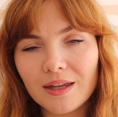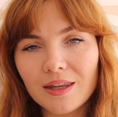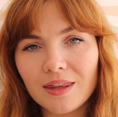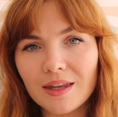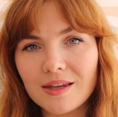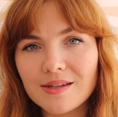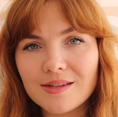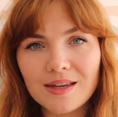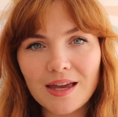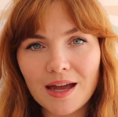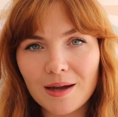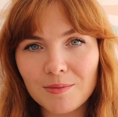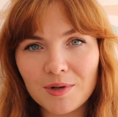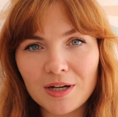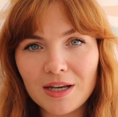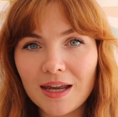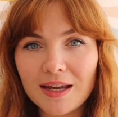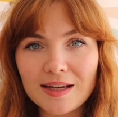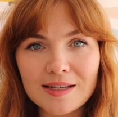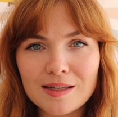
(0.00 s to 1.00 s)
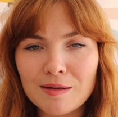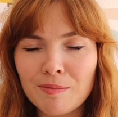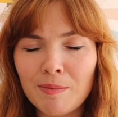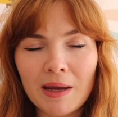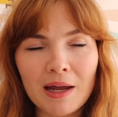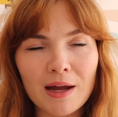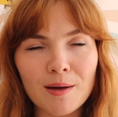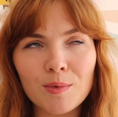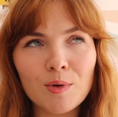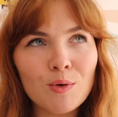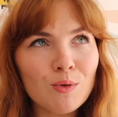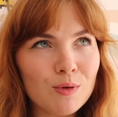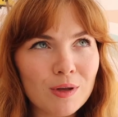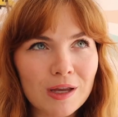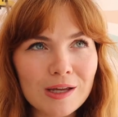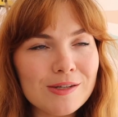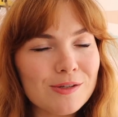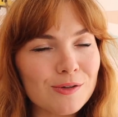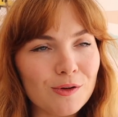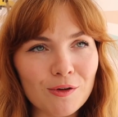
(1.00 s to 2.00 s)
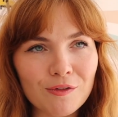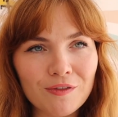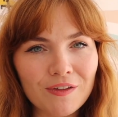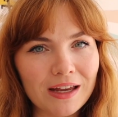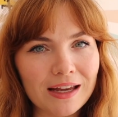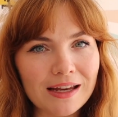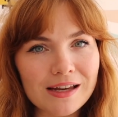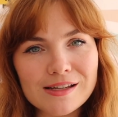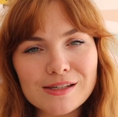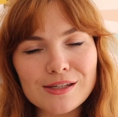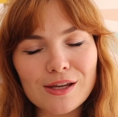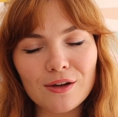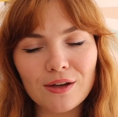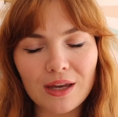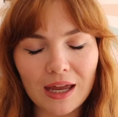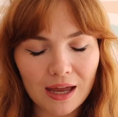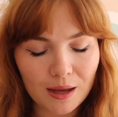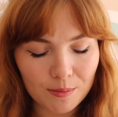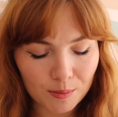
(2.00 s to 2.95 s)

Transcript: this camera likes to pick up all those sort of things so yeah